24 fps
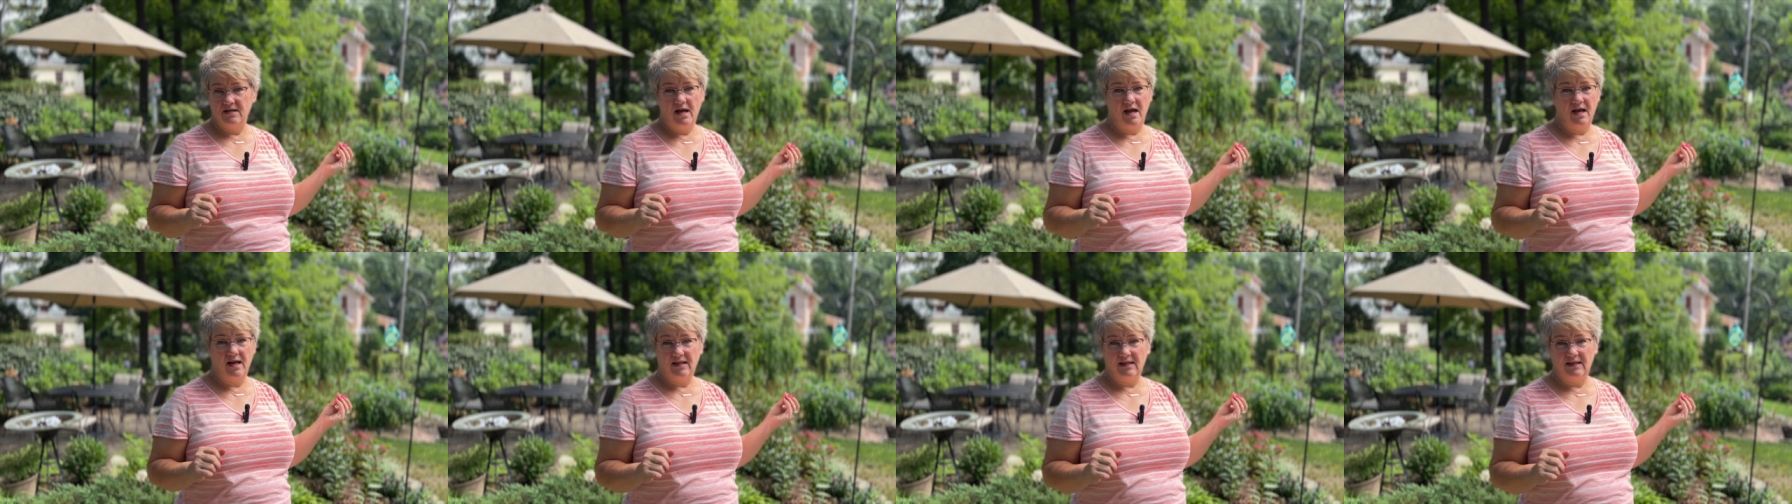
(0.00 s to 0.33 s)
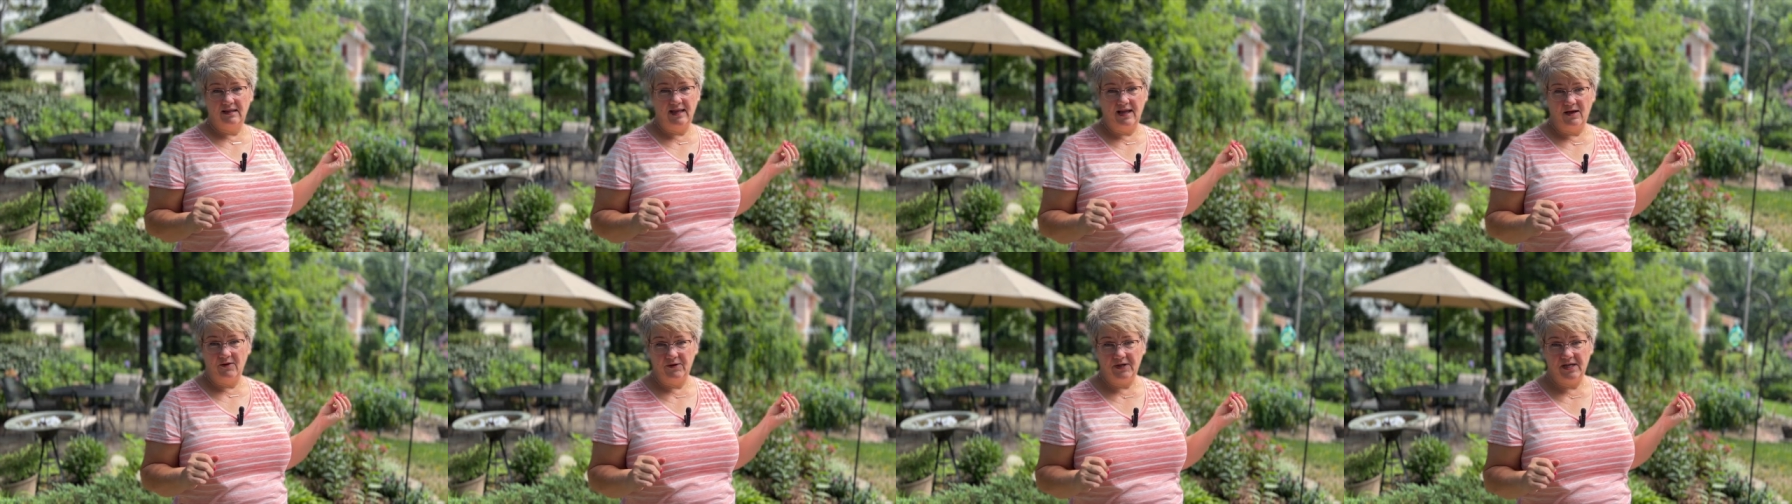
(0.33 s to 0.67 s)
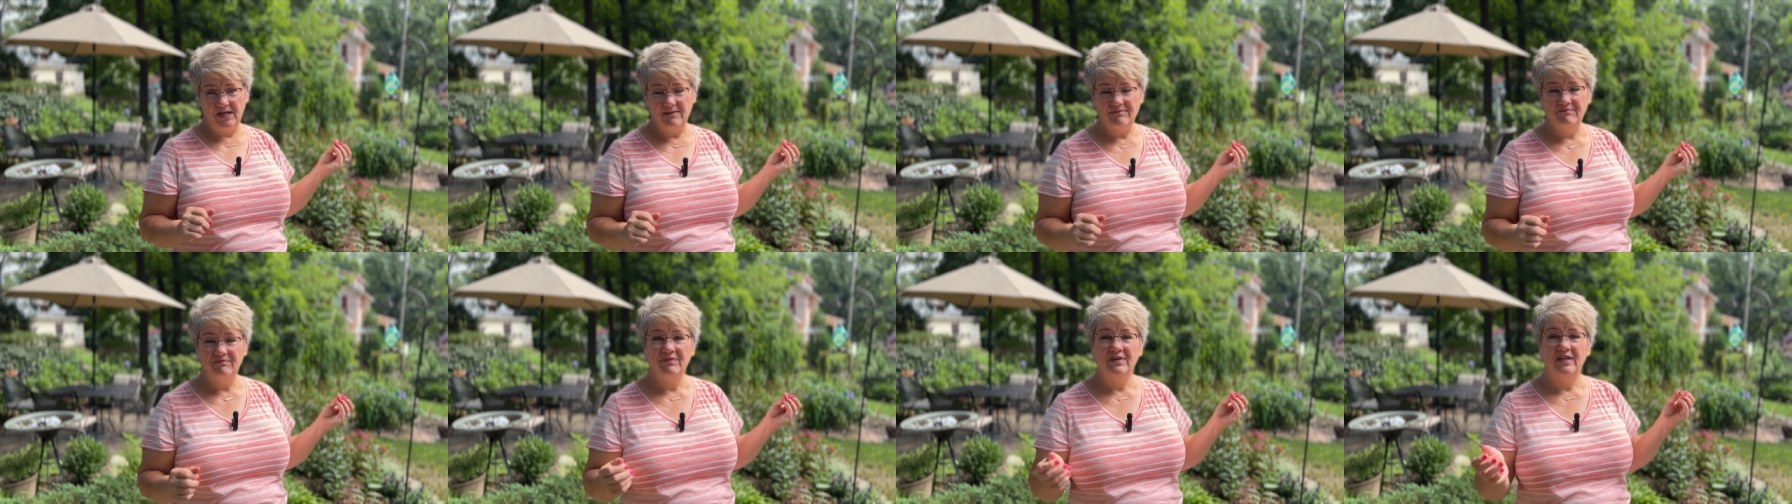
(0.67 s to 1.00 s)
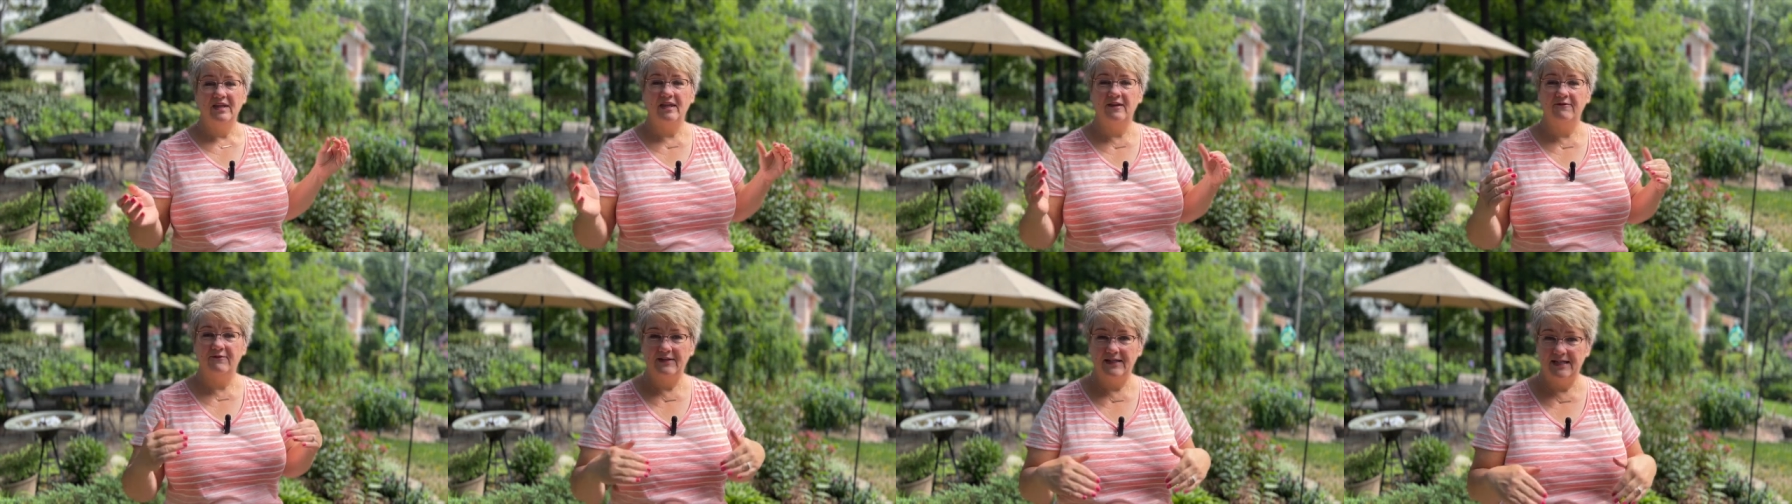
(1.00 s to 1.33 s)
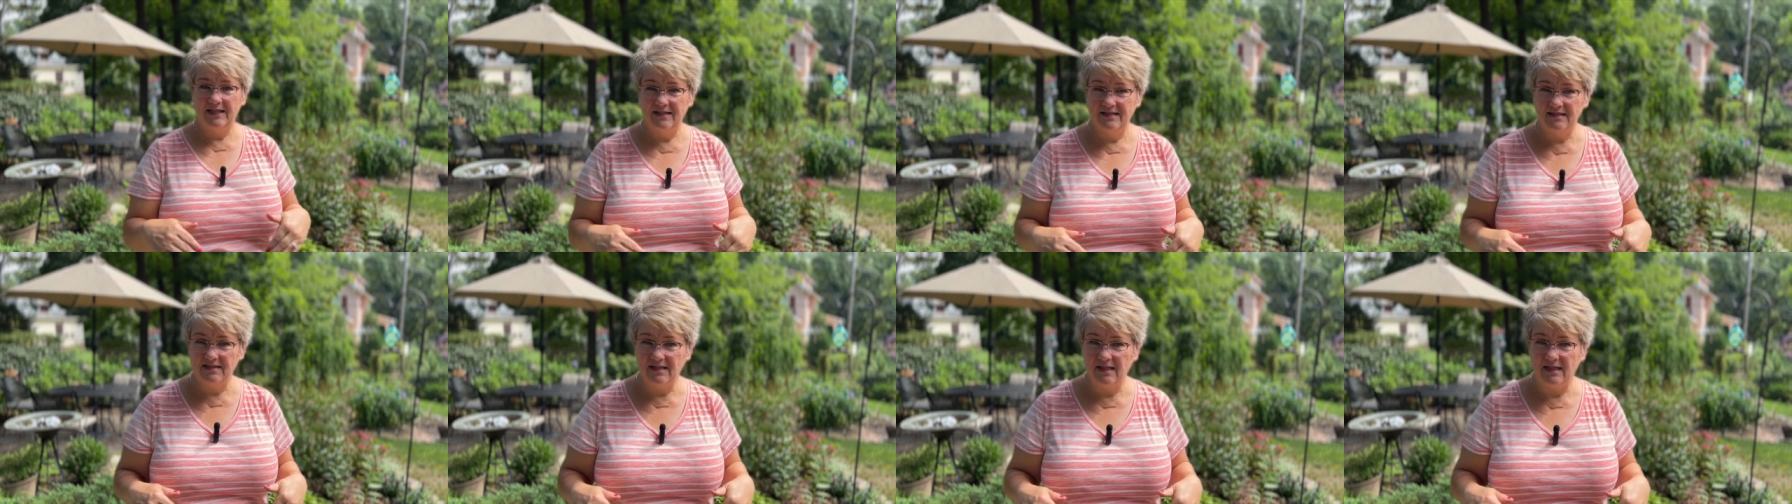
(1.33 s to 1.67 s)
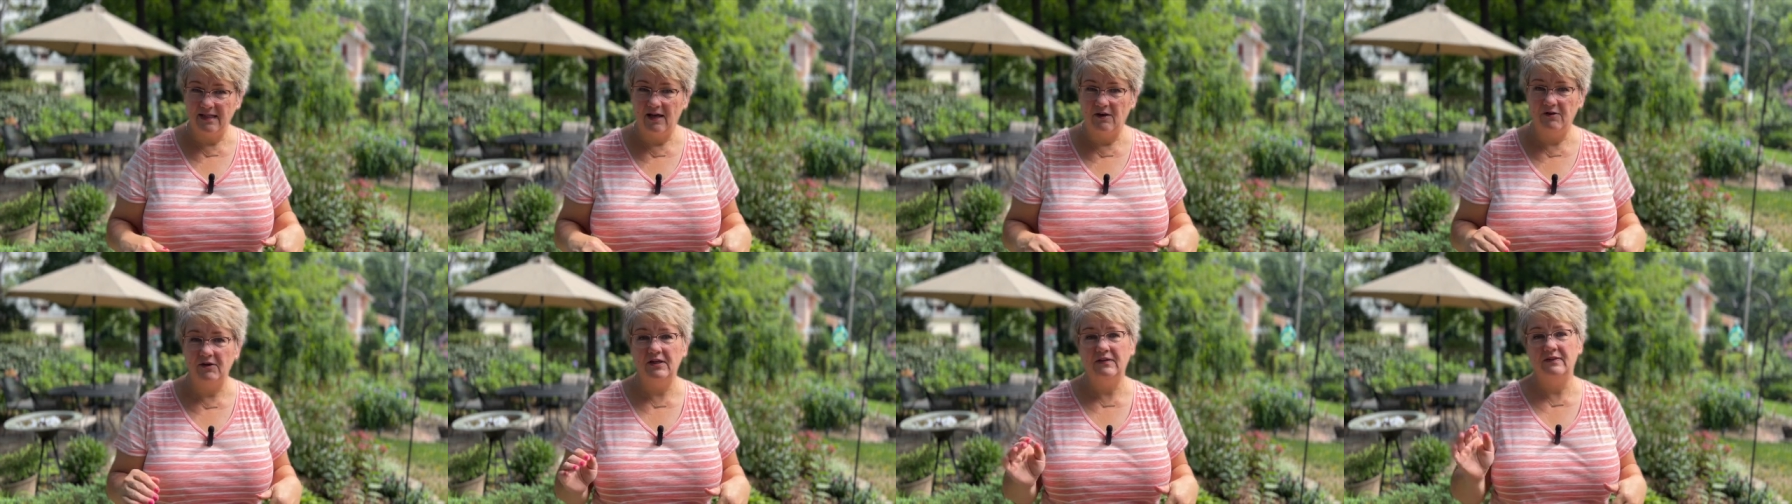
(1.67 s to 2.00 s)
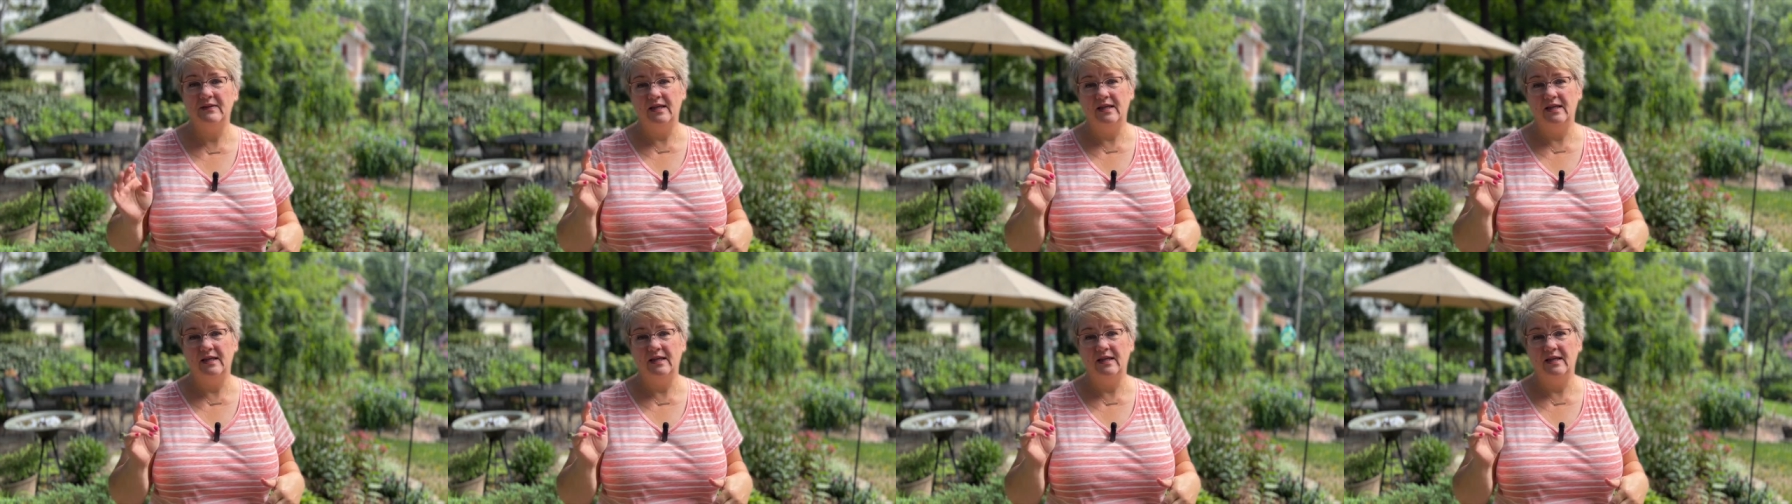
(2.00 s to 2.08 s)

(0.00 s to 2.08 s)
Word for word: not cloudy if it is cloudy,